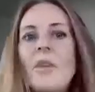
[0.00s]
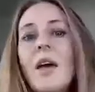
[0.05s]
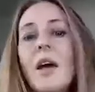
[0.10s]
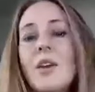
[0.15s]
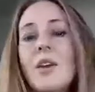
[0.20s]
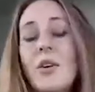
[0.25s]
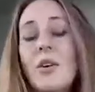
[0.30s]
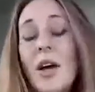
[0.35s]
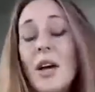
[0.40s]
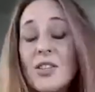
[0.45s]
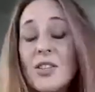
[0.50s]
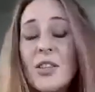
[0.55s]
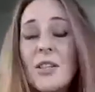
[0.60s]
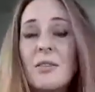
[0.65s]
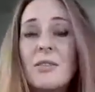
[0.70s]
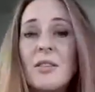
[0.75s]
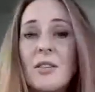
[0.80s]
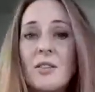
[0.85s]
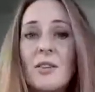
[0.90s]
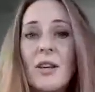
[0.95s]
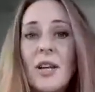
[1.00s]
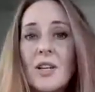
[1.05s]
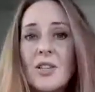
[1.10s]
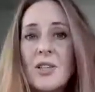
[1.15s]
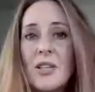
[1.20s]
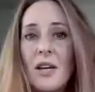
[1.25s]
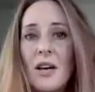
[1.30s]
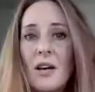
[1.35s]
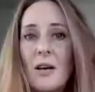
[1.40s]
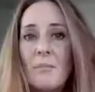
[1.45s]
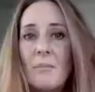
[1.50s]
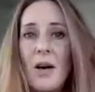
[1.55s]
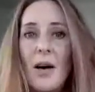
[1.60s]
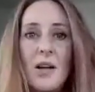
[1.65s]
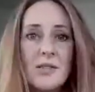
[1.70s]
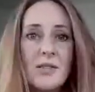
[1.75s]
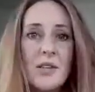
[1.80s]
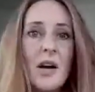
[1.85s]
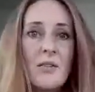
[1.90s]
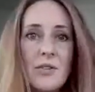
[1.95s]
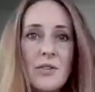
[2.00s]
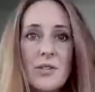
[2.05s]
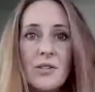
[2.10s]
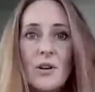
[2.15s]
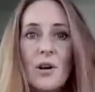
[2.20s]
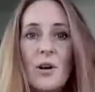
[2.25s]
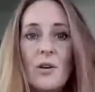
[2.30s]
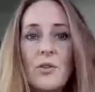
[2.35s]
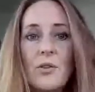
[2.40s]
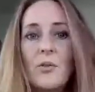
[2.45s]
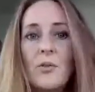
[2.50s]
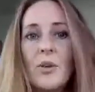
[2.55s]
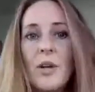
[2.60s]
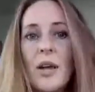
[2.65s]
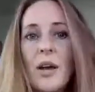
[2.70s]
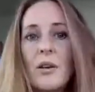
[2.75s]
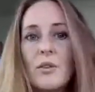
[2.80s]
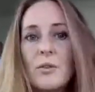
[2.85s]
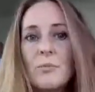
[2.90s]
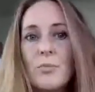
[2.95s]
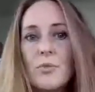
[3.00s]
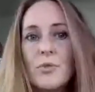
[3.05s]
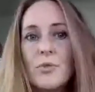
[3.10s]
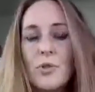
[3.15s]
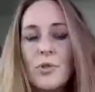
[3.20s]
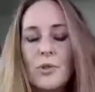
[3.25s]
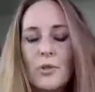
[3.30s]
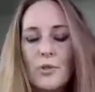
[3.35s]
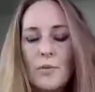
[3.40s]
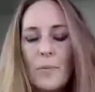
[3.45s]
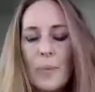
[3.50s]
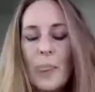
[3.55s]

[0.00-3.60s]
And you can actually ask others to hold you accountable too.